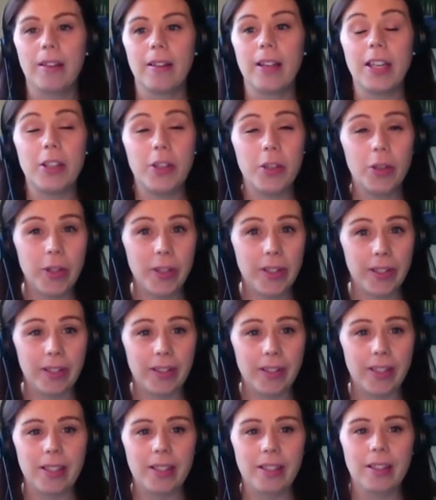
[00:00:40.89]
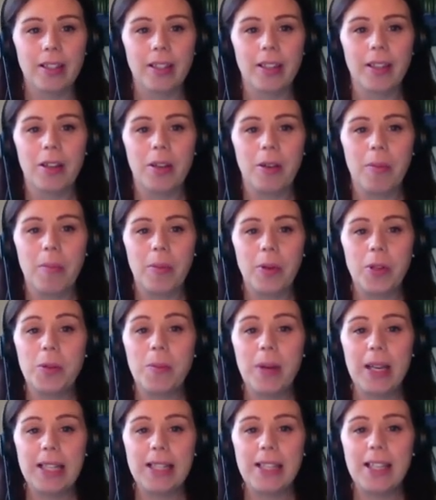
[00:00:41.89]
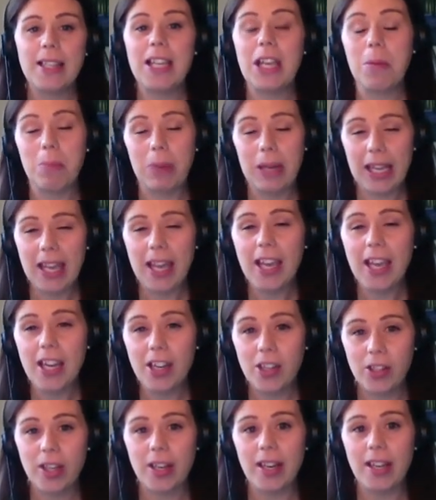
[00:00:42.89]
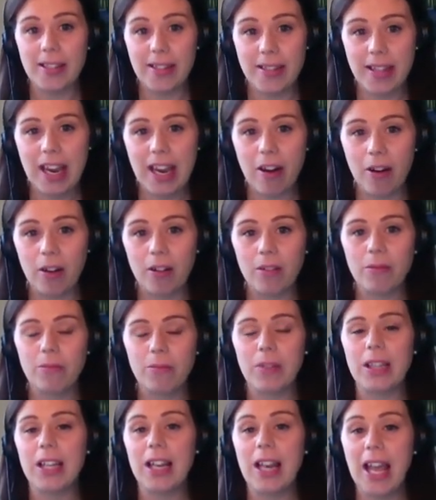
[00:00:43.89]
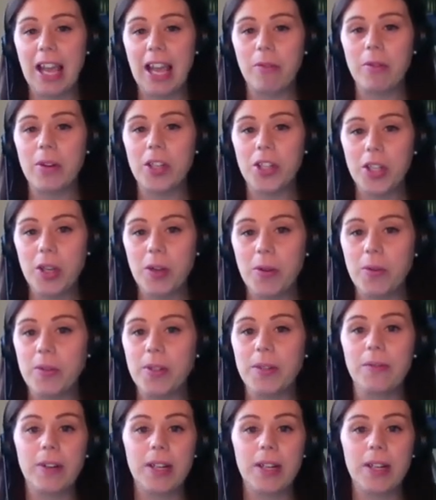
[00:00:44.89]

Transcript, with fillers: it doesn't but you might say the implication is there with the language used.